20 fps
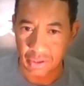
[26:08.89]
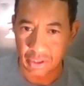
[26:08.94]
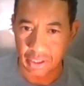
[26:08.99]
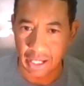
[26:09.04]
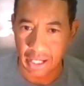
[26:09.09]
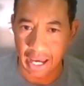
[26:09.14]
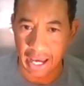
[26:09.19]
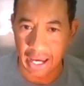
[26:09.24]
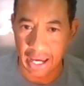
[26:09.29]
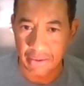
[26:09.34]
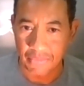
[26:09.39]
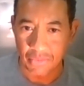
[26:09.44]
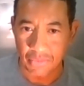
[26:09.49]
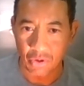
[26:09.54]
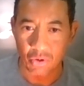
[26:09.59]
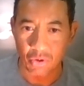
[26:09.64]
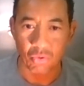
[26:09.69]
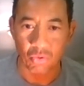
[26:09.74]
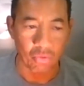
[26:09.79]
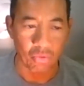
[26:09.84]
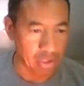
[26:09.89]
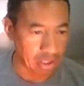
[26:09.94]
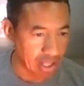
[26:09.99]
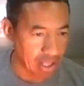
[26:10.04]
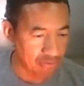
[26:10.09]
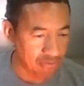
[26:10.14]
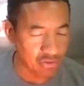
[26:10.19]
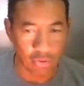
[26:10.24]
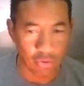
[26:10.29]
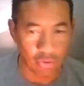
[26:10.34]
Okay,
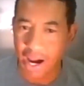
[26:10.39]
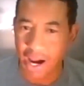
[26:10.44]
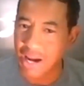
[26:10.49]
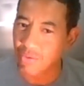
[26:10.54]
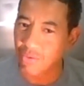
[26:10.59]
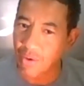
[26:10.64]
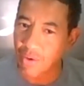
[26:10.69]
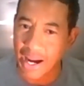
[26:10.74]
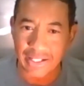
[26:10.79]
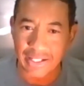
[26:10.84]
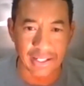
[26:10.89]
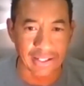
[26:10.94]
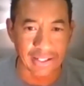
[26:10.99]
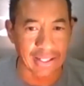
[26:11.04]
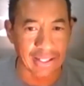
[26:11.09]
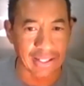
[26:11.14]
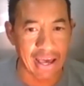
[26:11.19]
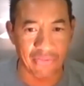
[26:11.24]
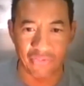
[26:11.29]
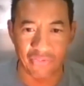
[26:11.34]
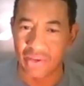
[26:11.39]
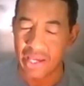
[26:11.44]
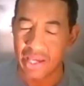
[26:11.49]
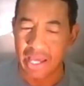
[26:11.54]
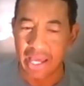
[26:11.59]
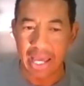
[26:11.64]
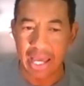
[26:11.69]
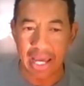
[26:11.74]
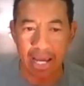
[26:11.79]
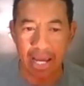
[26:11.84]
left to right, right to left,
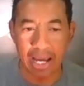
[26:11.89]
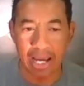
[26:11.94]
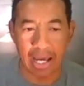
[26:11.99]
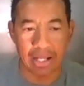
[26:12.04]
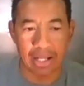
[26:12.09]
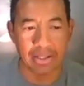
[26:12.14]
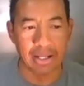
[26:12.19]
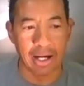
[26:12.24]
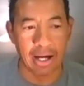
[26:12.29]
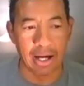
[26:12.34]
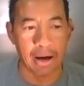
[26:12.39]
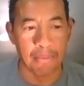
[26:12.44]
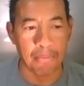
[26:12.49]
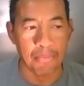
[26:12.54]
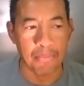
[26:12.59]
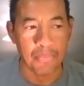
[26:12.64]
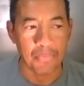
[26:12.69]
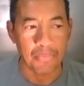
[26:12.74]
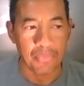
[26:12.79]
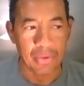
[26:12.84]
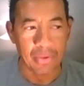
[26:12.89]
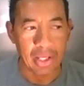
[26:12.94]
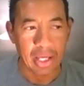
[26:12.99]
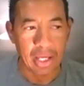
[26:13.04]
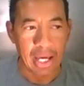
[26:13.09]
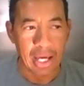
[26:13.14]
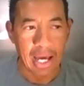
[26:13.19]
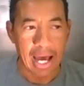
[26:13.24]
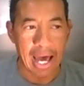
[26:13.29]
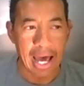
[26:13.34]
and
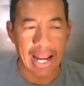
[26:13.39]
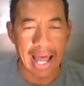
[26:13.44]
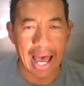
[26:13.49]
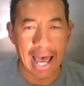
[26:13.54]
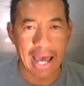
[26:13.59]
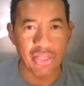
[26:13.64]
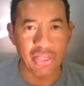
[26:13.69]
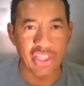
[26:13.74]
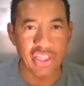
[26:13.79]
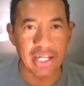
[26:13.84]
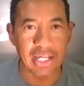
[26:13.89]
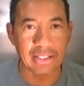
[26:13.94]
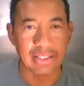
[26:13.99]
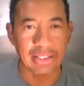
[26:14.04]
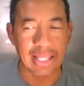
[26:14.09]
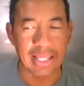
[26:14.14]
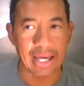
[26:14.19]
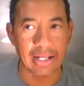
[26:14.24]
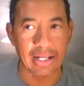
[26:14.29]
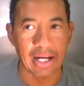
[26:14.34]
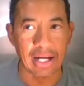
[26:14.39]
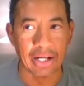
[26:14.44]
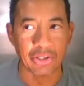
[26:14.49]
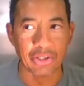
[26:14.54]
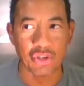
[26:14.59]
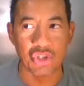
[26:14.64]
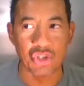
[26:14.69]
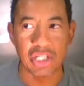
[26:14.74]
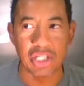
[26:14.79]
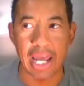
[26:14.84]
I think that
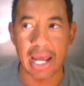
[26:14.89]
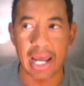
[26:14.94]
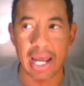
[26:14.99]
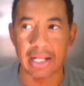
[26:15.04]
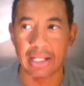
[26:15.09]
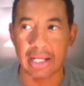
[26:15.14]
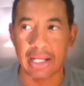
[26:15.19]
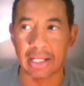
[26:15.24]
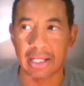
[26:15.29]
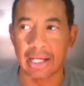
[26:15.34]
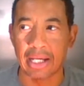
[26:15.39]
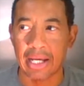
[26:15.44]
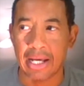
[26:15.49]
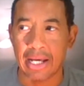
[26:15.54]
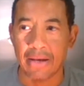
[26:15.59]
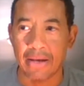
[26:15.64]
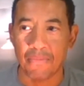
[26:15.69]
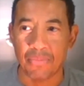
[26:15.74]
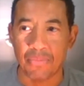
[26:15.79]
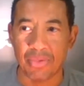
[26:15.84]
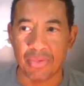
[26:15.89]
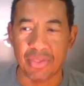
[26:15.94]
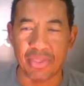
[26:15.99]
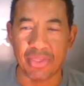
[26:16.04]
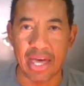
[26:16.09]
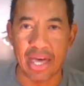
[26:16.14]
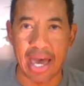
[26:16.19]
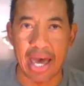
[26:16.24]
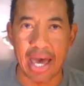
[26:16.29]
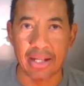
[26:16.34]
understanding that,